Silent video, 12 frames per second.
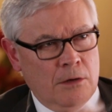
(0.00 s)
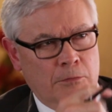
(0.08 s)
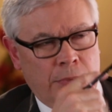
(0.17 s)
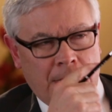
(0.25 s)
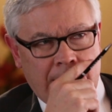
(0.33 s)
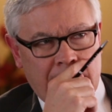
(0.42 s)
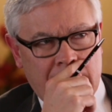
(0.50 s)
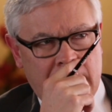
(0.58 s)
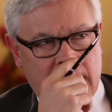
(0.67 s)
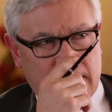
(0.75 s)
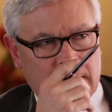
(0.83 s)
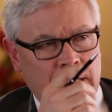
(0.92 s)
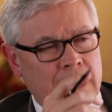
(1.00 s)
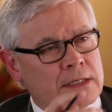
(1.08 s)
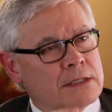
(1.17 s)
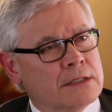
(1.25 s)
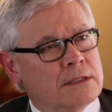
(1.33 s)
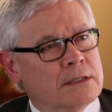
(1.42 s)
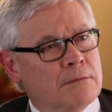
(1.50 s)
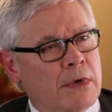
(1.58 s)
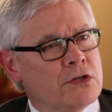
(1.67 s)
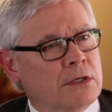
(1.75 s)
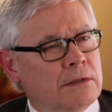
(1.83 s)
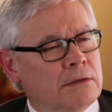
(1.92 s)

play a much